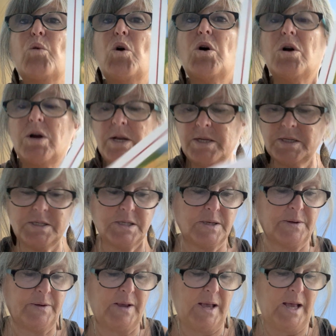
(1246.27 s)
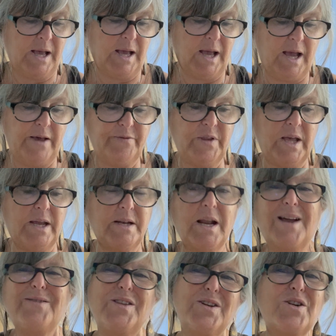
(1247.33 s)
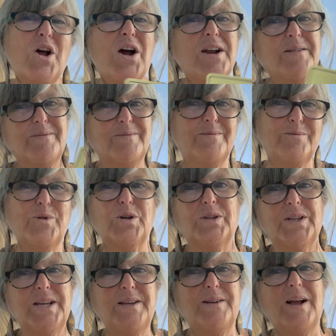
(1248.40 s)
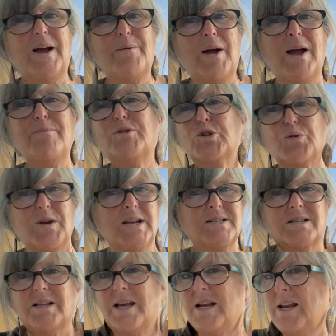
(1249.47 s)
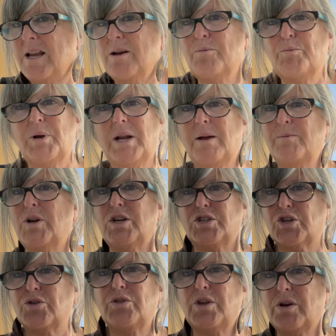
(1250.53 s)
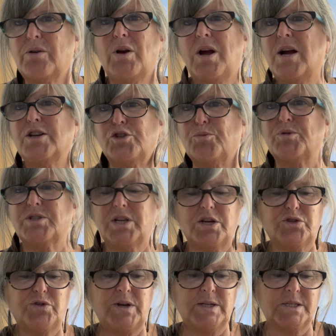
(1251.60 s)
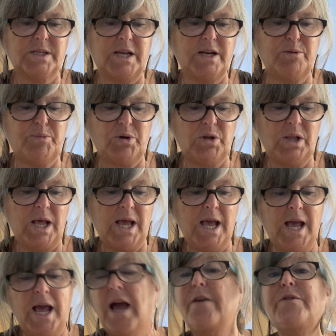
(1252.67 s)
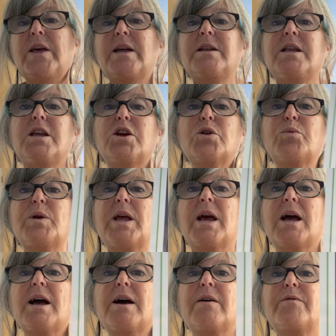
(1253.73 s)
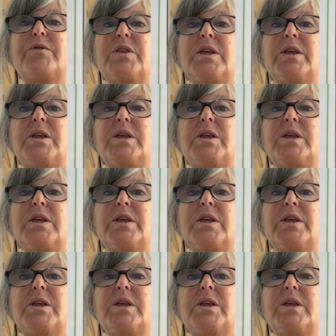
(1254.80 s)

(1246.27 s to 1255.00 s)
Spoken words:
wands. And they're not really, I'm translating them, but I'm not sure they're 100% translatable. And then here we have